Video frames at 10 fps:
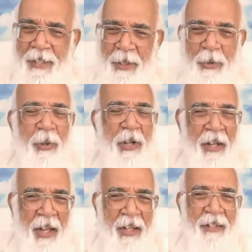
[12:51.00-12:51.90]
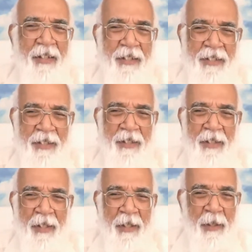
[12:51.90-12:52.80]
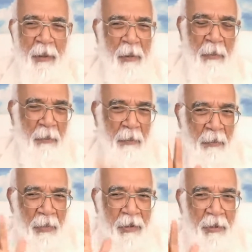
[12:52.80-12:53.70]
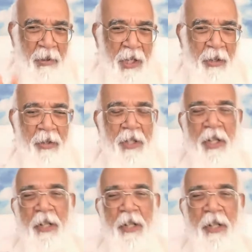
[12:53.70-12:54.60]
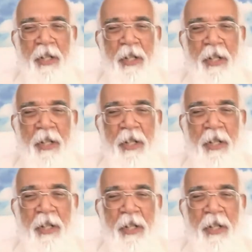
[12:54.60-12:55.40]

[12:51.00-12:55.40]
Is yoga like this? But you cannot teach those people.